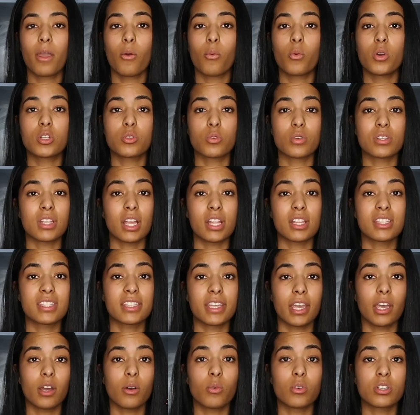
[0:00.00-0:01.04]
which was on
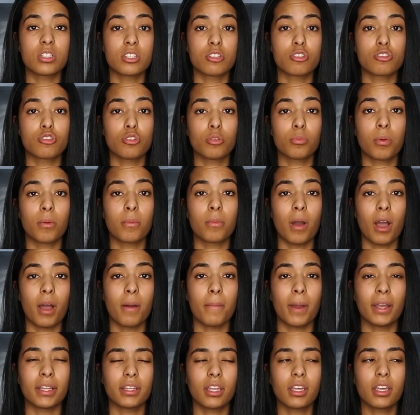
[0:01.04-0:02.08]
sale, which is super
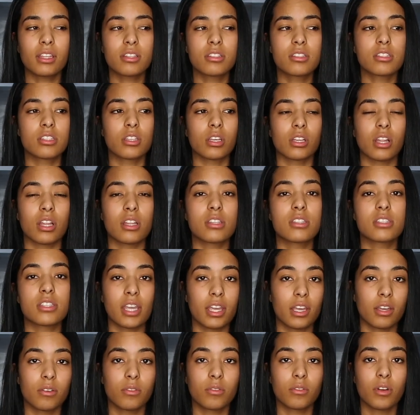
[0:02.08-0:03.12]
bomb. I think it's still on
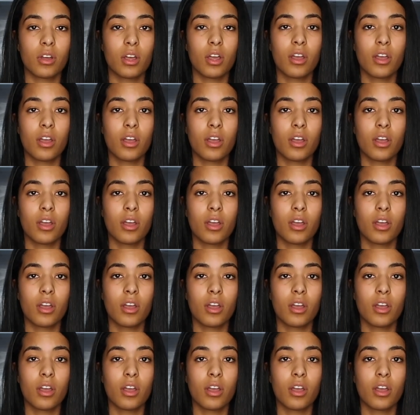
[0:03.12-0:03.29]
sale.